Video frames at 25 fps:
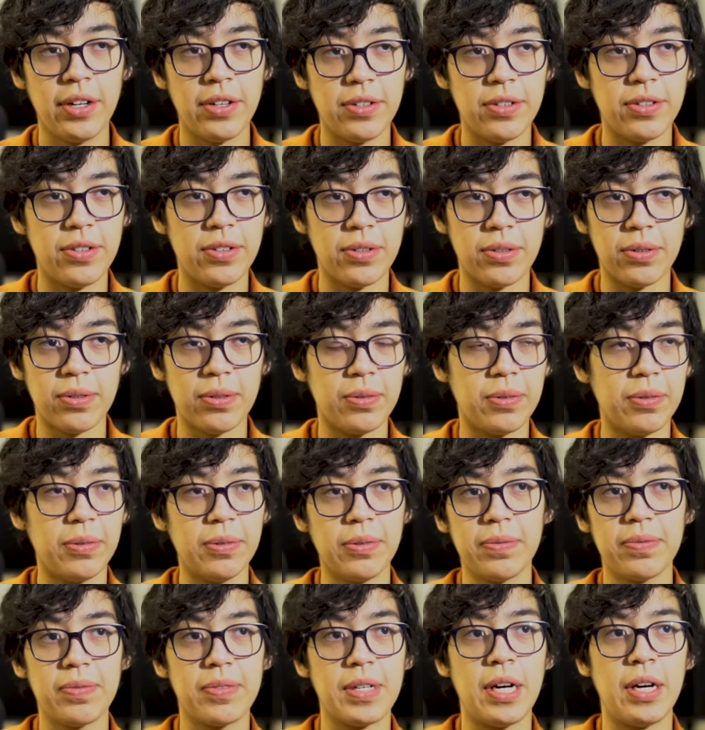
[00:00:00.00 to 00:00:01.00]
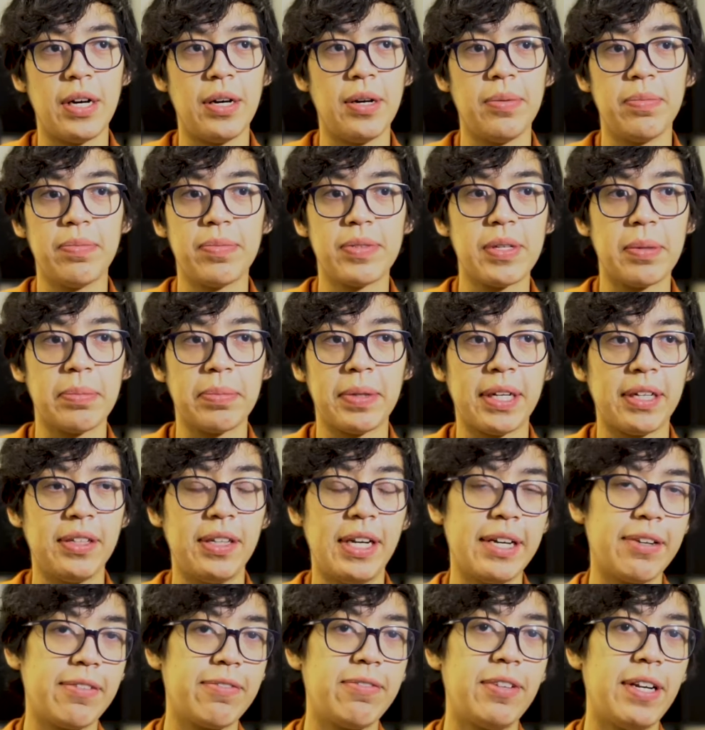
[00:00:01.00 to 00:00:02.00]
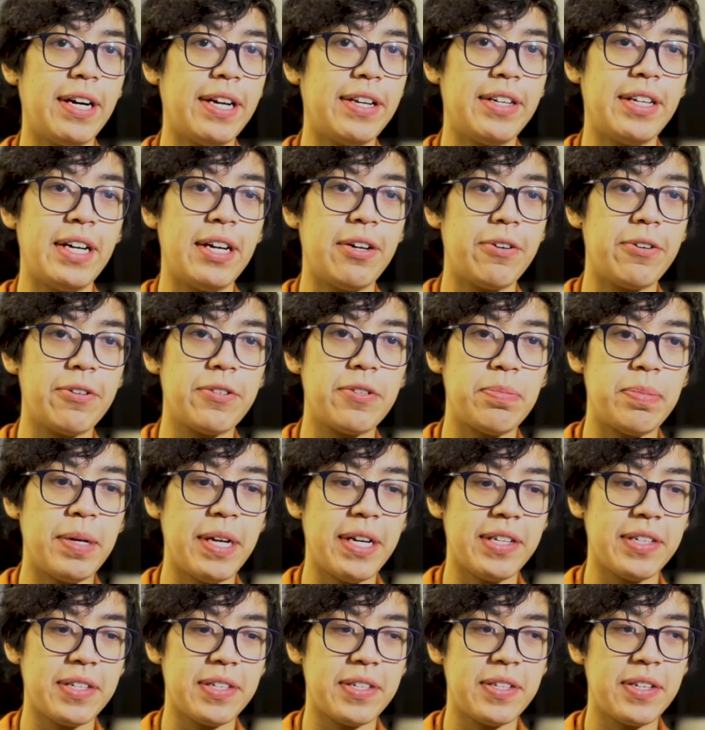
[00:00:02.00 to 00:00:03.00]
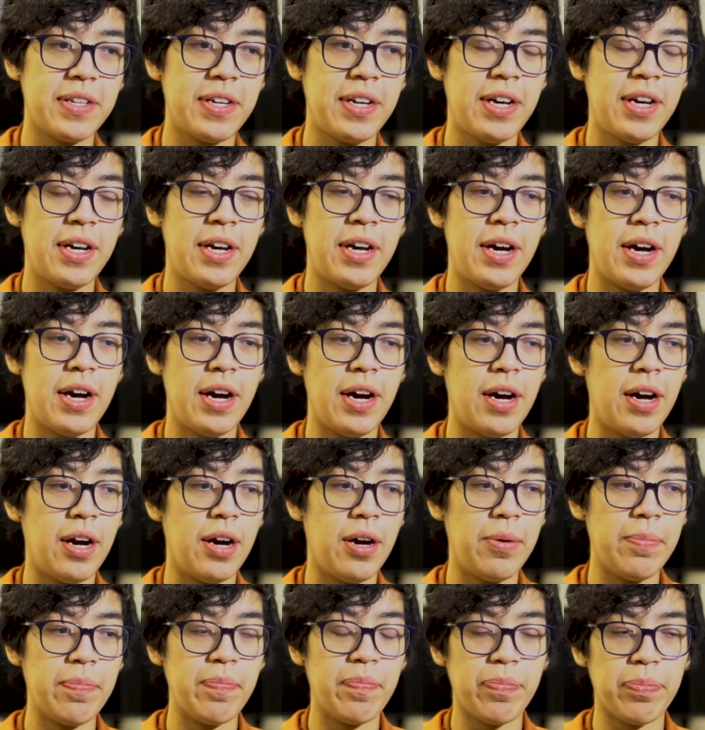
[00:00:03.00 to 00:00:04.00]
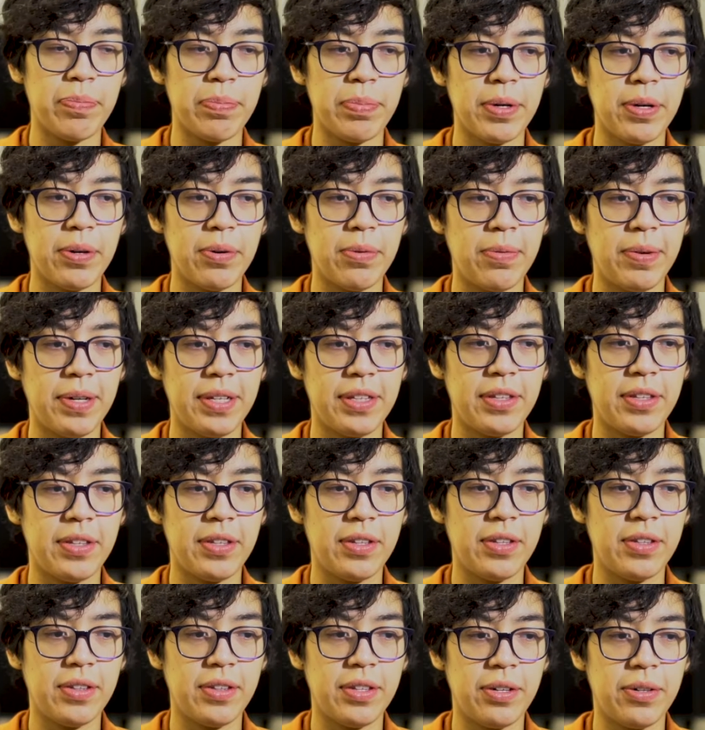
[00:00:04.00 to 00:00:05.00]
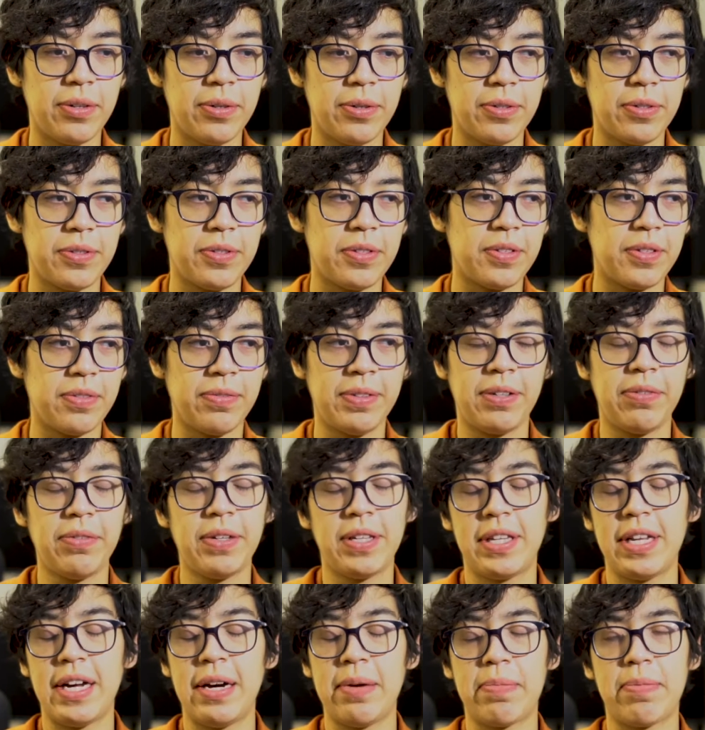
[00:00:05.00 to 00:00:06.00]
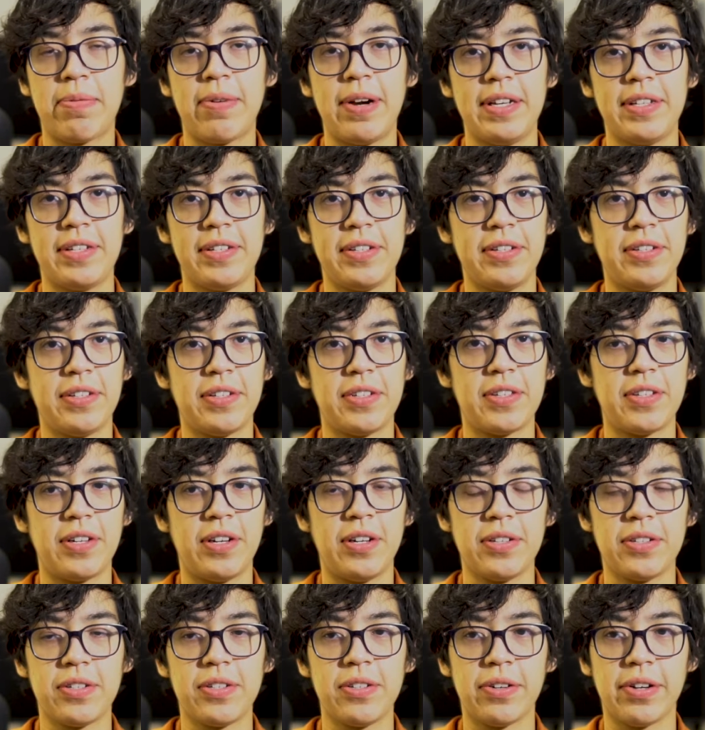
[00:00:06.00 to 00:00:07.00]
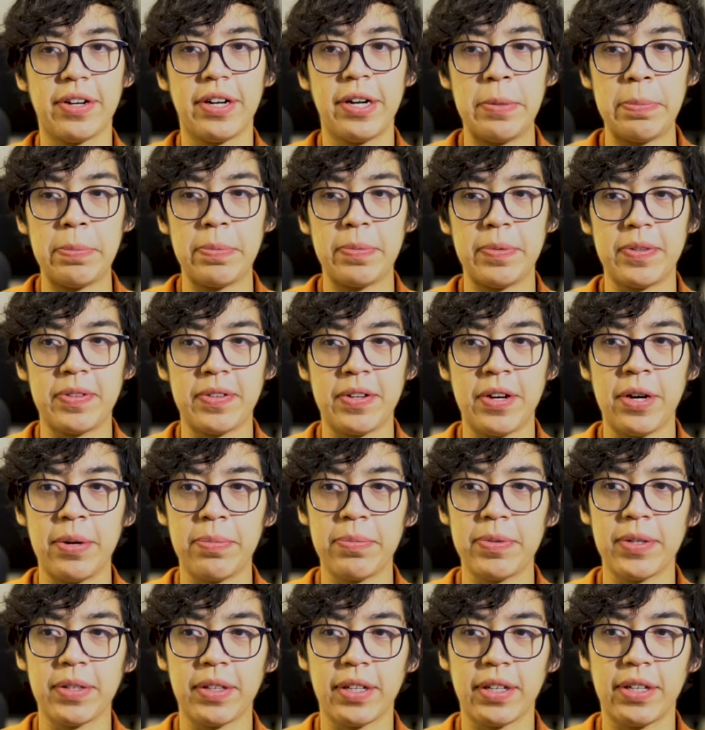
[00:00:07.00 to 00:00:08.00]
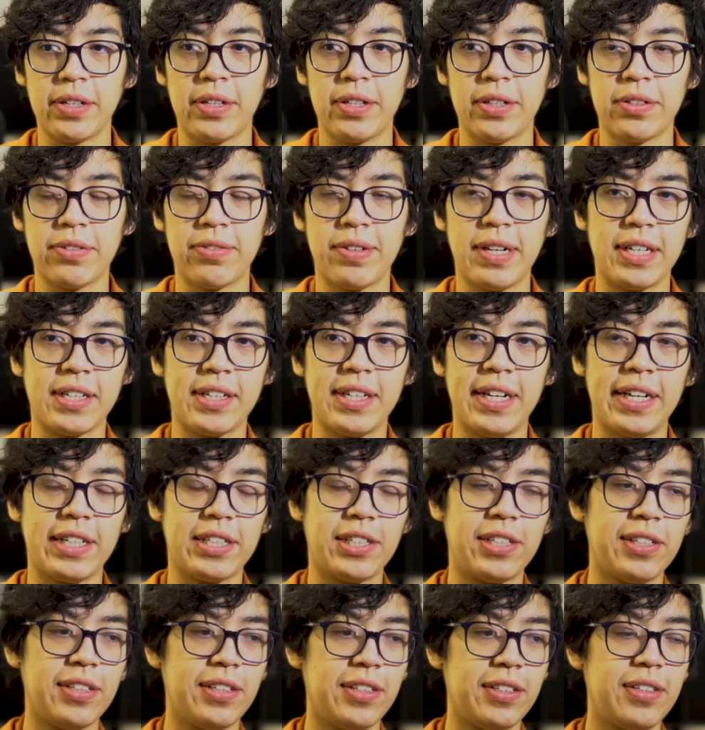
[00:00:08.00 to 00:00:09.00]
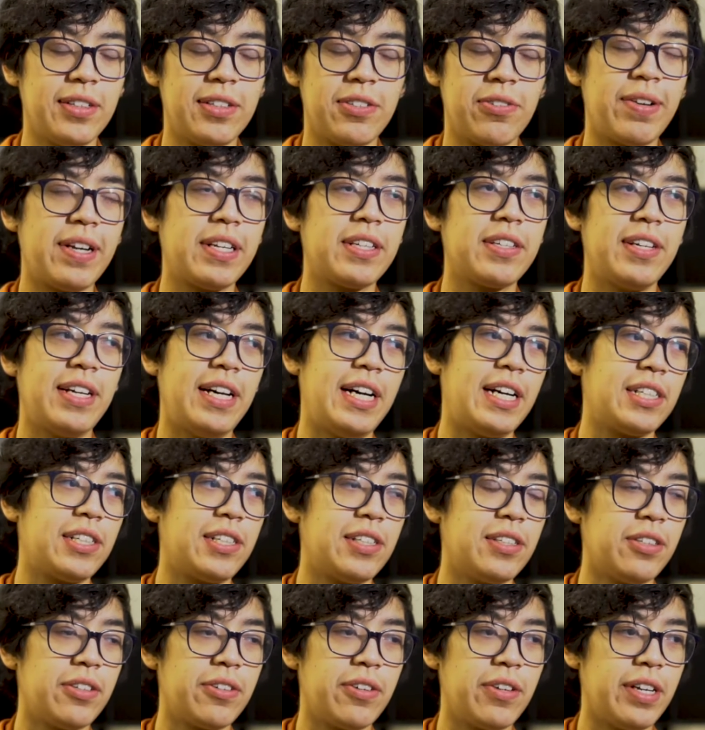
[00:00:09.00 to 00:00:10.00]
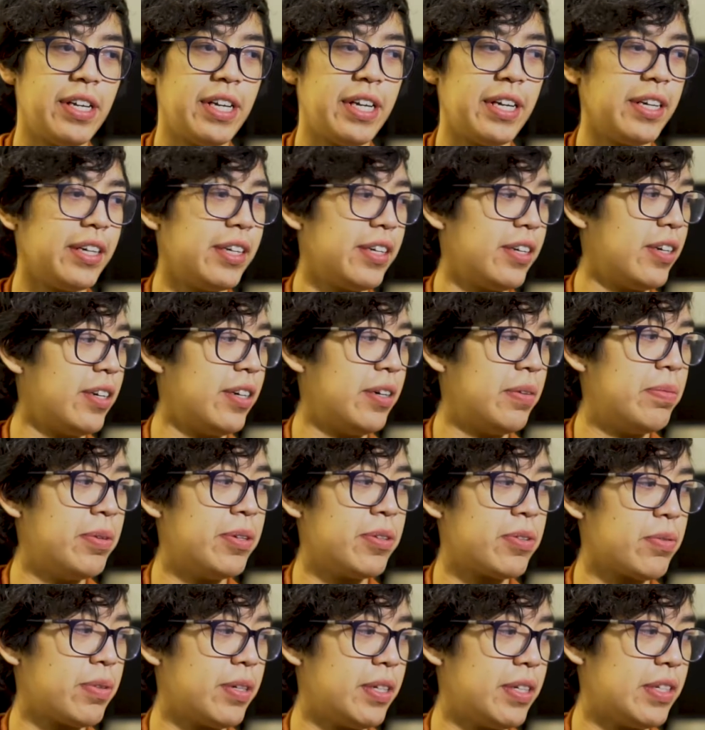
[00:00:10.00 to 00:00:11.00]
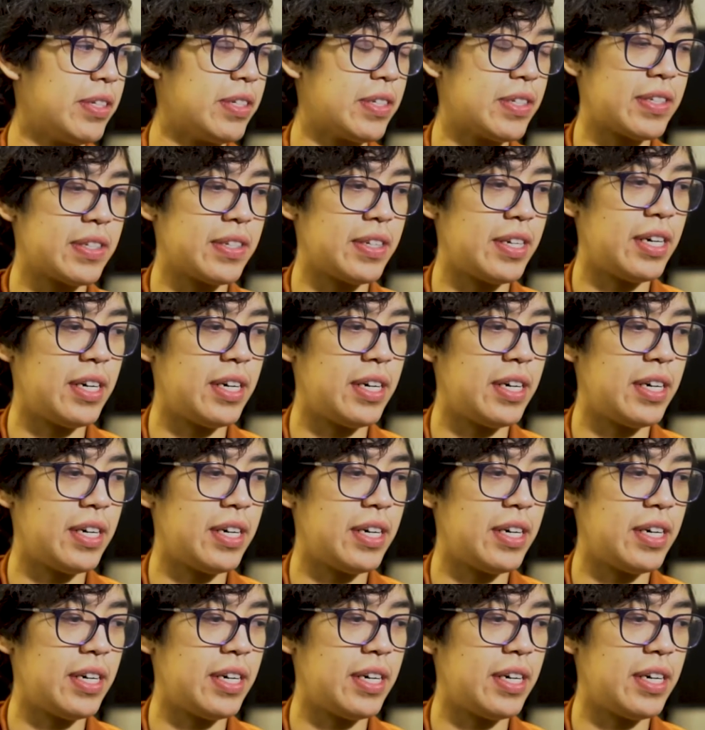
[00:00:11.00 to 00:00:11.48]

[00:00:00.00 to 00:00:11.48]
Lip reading: do something like fly to outer space. But with that presence also comes something called directed action learning, as well as